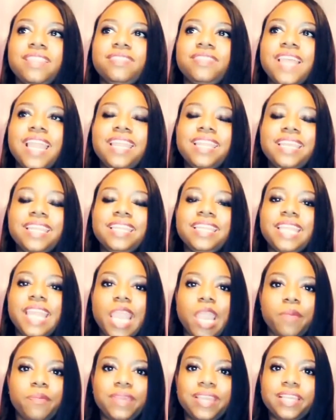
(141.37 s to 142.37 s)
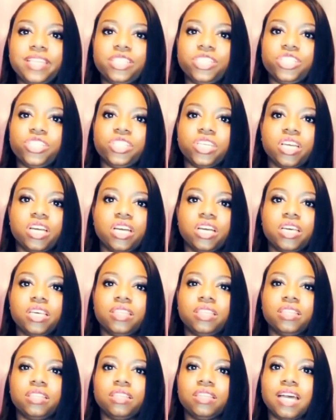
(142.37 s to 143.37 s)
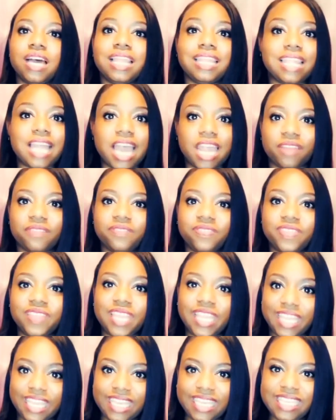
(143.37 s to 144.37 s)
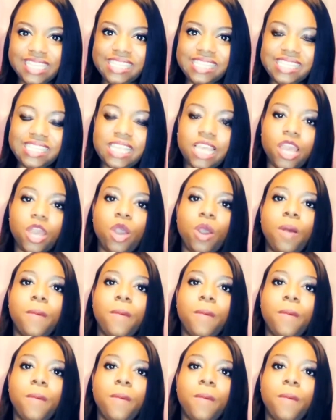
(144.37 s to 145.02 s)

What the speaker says: they didn't damage a lot of things,